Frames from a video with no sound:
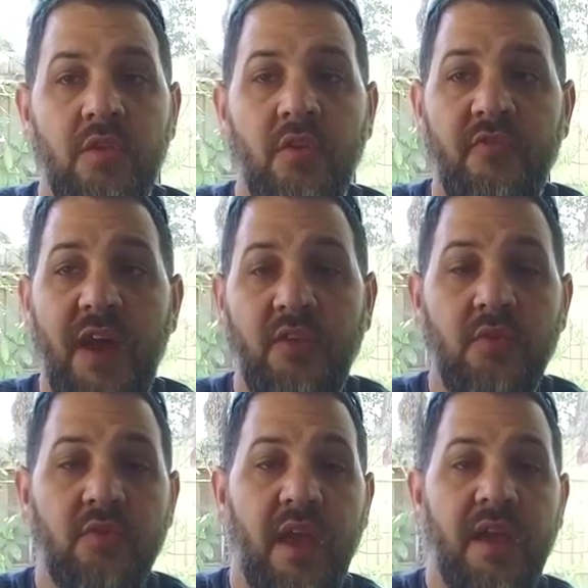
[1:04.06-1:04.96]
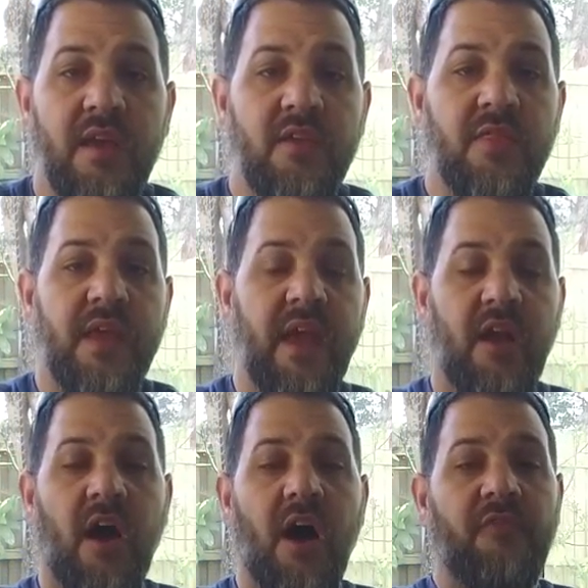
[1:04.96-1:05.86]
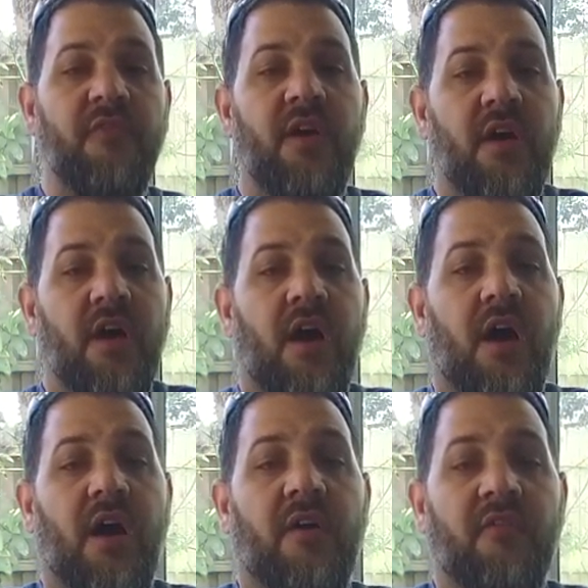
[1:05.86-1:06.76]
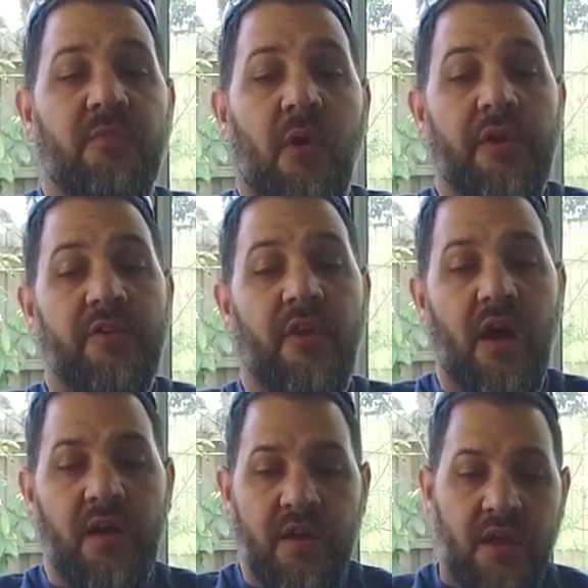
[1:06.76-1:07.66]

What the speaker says: So Fat Tuesday is the kickoff of Mardi Gras.